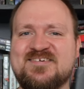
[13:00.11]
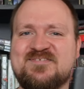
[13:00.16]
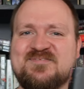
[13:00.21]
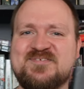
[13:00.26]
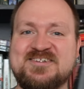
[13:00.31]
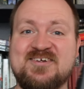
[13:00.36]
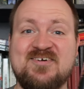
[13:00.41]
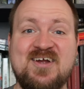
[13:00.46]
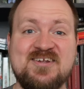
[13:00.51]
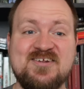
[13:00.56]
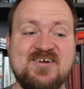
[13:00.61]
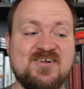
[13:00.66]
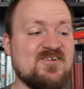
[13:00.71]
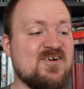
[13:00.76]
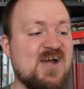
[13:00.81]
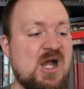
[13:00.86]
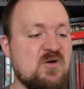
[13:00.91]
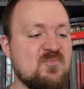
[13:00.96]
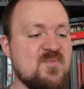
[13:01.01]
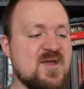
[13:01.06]
So I don't know
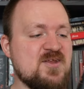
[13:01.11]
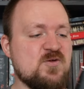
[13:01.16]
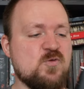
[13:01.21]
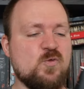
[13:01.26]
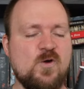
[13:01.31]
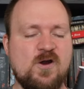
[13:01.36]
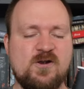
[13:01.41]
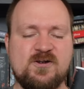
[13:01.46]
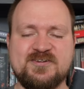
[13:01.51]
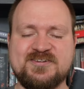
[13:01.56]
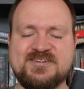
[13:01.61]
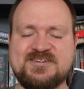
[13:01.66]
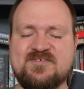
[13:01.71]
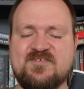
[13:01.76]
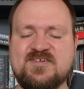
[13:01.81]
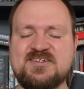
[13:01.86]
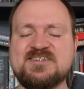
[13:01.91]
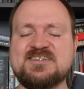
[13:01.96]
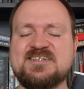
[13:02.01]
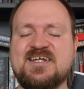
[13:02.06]
how many words
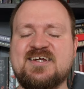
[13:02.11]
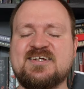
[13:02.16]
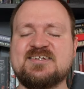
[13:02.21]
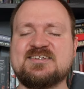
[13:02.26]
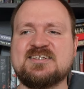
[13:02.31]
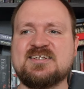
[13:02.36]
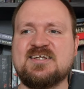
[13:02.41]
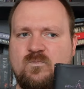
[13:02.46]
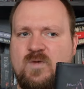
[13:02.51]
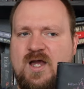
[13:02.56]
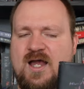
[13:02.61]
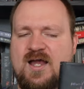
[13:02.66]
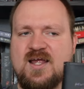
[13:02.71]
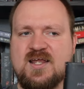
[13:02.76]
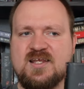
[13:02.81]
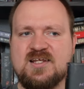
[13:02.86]
this has. I